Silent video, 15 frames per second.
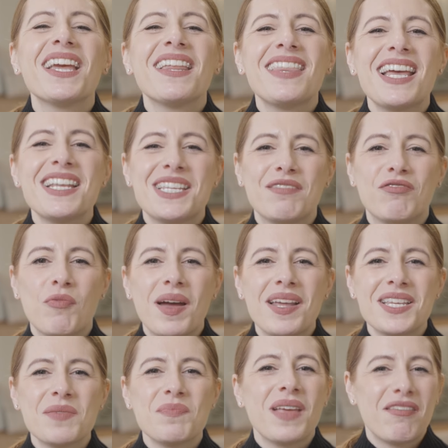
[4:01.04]
That's it from
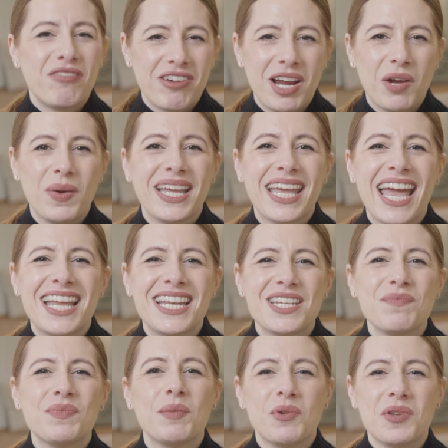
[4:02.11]
us. Have a great weekend,
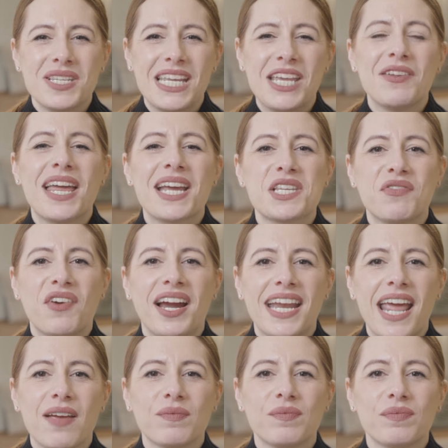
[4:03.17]
and we'll see you next
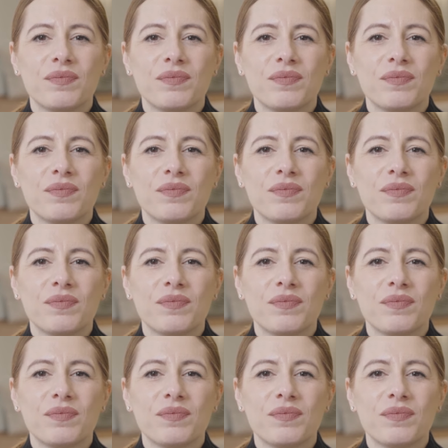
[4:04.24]
Friday.